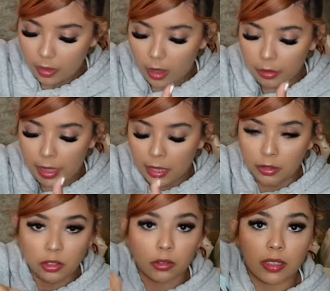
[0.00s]
Okay,
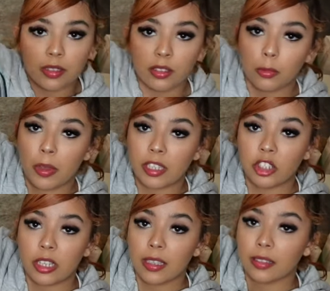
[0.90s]
so this is what
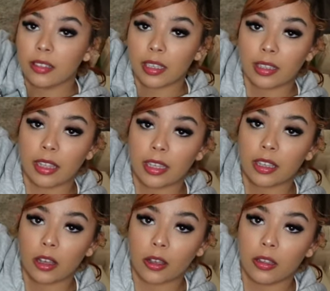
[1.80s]
she is looking like,
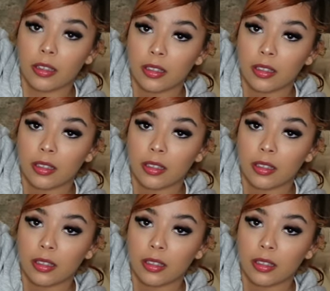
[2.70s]
y'all.